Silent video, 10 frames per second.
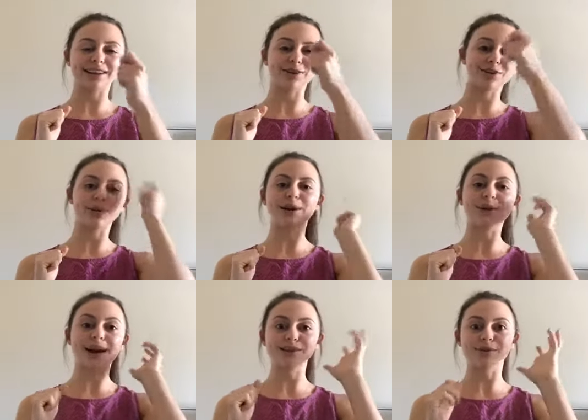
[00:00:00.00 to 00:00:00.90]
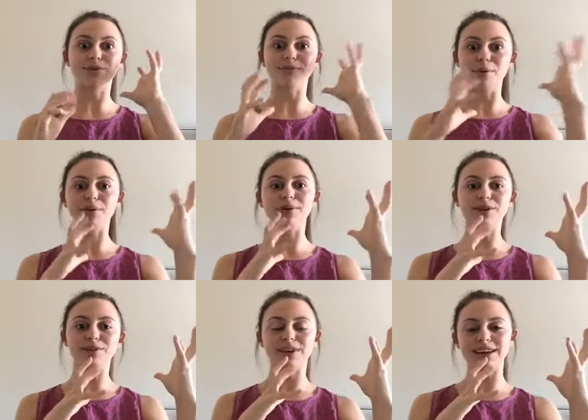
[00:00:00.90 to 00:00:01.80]
you don't want to wax off more
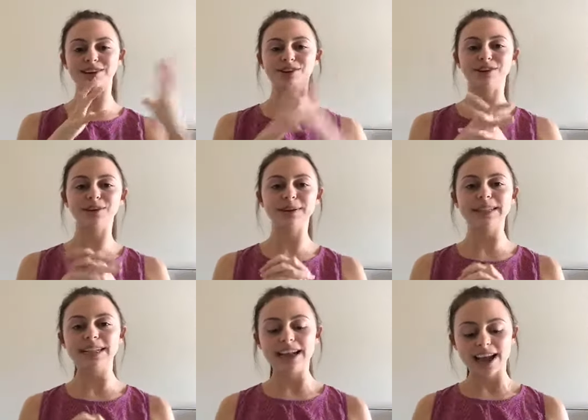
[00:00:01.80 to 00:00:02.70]
than you need to.